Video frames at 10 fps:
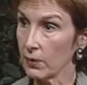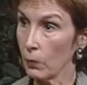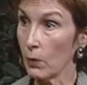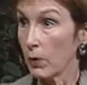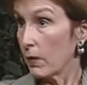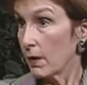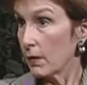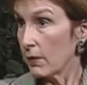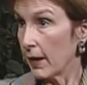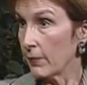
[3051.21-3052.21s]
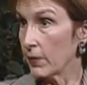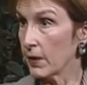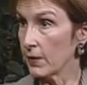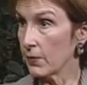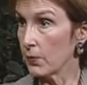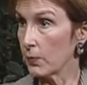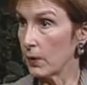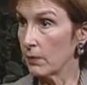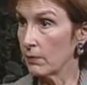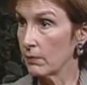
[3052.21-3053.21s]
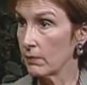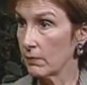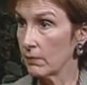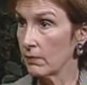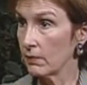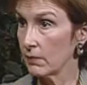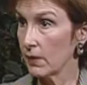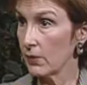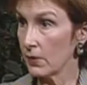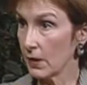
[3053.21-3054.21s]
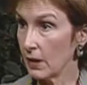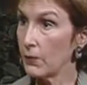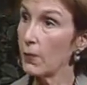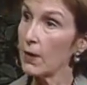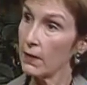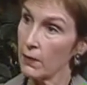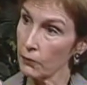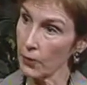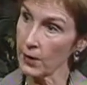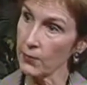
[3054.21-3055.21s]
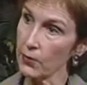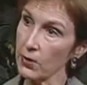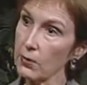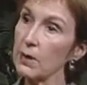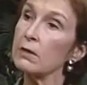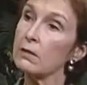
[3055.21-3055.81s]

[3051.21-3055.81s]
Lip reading: One would think advertisers would be interested if you had it transferred to a